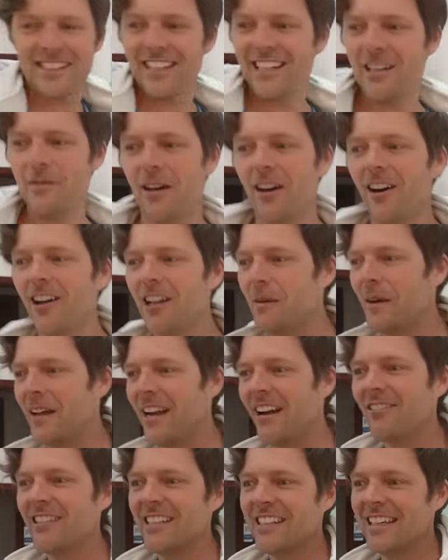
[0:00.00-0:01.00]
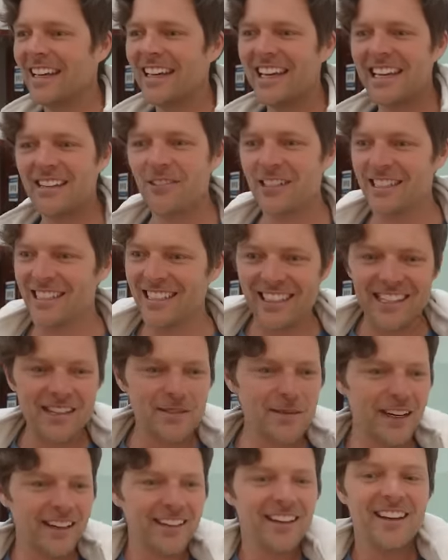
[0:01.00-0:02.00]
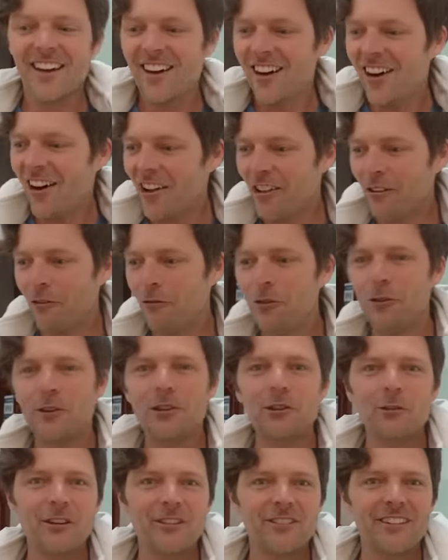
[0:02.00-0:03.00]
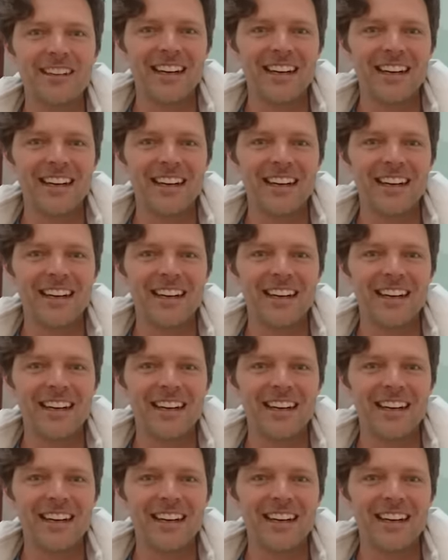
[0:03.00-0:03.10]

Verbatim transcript: to tell you about all about everything. I can't wait to tell you about all the food that we've